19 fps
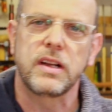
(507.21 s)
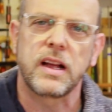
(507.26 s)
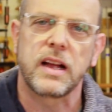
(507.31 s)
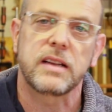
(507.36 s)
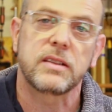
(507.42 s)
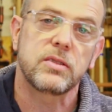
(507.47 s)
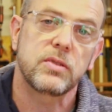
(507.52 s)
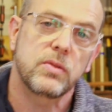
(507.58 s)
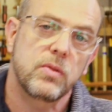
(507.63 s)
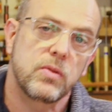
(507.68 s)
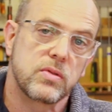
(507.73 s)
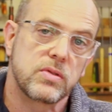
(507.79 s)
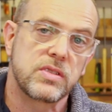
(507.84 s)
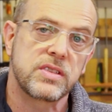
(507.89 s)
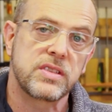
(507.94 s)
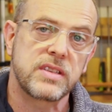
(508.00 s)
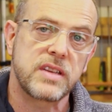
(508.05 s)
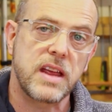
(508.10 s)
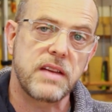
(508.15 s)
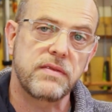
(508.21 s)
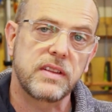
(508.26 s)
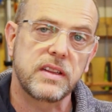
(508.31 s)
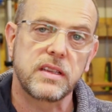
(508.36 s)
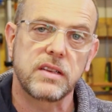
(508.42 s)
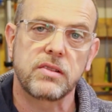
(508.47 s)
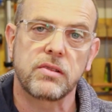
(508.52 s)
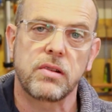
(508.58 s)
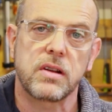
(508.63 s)
cut or sever
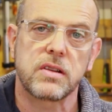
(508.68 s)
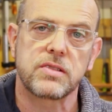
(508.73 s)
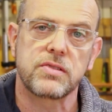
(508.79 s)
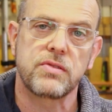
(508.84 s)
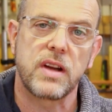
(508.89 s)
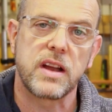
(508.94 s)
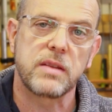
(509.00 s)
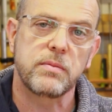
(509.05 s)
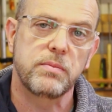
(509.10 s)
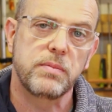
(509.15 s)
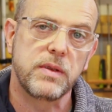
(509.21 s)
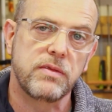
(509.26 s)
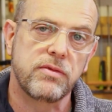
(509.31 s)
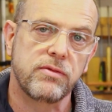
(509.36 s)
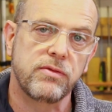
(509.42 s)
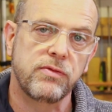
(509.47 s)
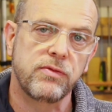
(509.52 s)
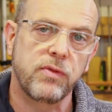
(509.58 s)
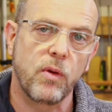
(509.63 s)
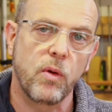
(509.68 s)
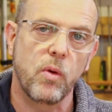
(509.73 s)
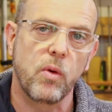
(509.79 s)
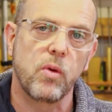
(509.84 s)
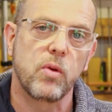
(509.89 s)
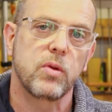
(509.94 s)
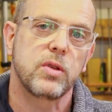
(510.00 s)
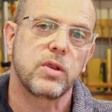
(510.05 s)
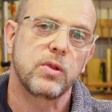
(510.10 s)
the cross grain
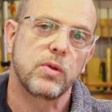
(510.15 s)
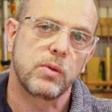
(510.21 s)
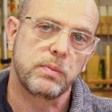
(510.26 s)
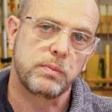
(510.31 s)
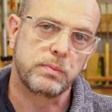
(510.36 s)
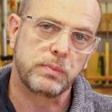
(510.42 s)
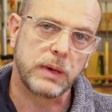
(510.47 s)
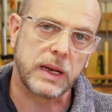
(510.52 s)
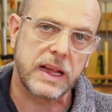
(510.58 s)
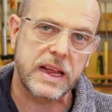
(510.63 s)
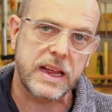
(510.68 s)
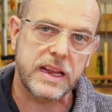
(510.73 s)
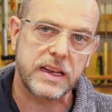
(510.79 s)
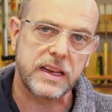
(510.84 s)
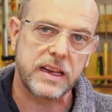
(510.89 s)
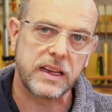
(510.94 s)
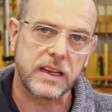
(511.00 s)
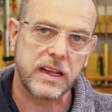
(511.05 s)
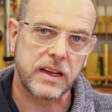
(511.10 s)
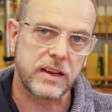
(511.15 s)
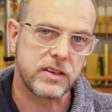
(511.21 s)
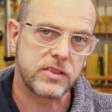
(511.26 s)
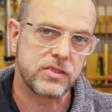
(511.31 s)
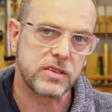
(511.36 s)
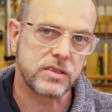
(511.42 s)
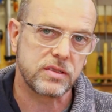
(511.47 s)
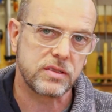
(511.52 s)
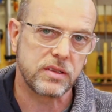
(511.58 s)
before your blade
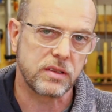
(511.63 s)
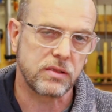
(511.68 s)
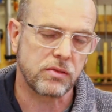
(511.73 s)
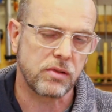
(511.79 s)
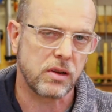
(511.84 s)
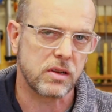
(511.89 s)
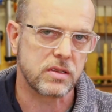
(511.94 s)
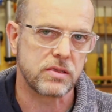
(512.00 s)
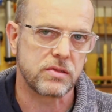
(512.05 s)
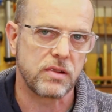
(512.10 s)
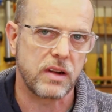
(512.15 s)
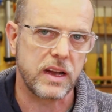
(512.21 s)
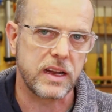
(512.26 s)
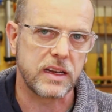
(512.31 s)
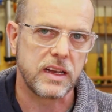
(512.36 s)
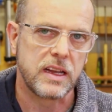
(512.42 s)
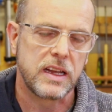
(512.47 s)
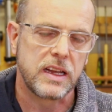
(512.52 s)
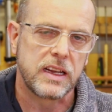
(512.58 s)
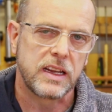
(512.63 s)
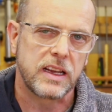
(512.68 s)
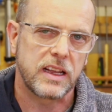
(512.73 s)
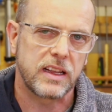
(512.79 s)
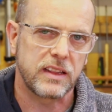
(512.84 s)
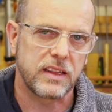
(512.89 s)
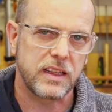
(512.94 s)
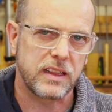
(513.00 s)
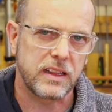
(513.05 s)
engages the cross grain,
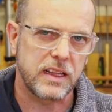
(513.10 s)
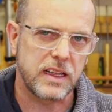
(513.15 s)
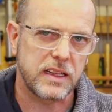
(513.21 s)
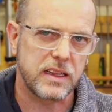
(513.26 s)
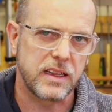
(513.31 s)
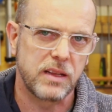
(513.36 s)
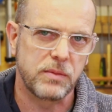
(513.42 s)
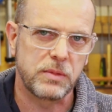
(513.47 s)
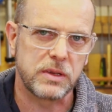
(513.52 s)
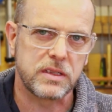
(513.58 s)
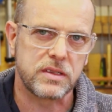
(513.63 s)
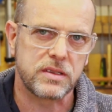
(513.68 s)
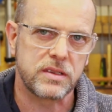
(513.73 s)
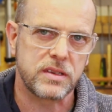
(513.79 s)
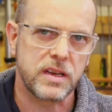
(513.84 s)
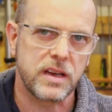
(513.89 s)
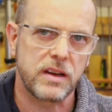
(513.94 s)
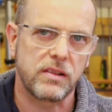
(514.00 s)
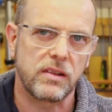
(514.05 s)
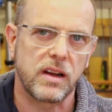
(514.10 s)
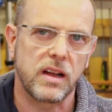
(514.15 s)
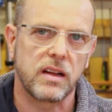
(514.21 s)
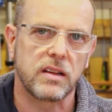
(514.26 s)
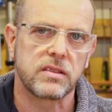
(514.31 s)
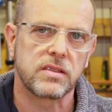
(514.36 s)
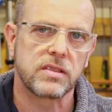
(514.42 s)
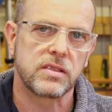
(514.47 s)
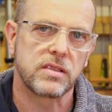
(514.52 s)
and then that limits tear
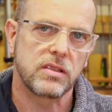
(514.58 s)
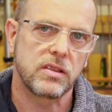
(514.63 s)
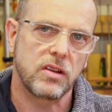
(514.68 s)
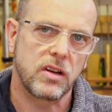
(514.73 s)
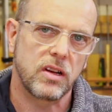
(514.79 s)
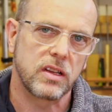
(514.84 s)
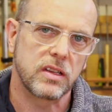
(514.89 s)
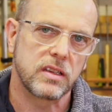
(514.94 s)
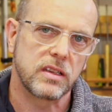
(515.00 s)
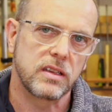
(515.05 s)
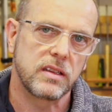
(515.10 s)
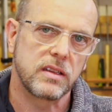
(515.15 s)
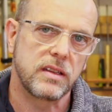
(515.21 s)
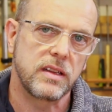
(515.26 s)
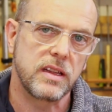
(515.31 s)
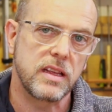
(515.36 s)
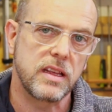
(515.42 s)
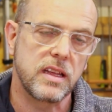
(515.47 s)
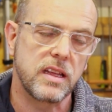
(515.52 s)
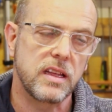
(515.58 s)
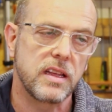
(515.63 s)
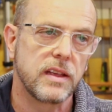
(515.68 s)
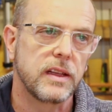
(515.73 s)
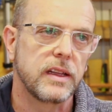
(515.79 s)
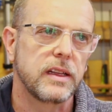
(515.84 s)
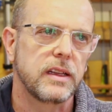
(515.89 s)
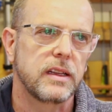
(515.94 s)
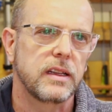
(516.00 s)
out on the
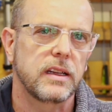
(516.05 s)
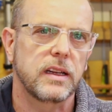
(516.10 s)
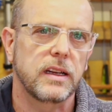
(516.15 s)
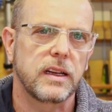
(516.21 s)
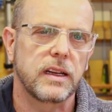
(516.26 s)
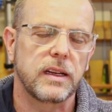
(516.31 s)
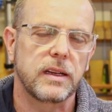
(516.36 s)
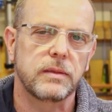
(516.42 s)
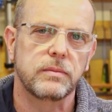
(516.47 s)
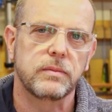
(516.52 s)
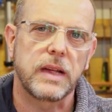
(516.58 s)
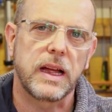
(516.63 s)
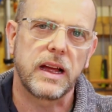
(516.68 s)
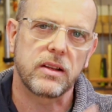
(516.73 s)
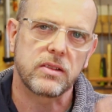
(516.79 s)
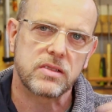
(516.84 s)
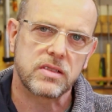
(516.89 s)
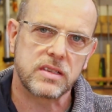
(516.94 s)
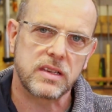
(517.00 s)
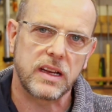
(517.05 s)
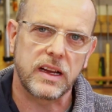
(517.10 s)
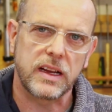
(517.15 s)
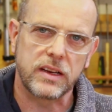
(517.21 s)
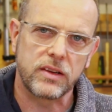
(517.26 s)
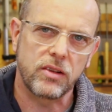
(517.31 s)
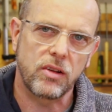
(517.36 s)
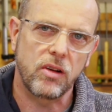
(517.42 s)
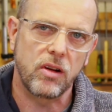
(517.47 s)

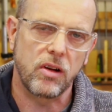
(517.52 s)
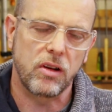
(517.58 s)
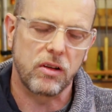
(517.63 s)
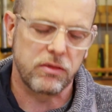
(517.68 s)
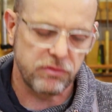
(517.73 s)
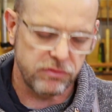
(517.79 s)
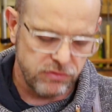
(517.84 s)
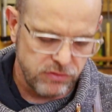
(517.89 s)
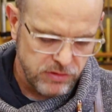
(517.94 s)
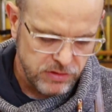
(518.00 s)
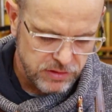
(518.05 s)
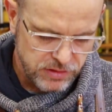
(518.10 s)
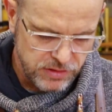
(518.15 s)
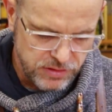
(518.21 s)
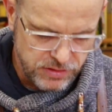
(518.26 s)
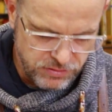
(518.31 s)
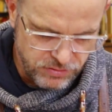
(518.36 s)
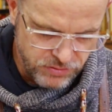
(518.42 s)
outside of the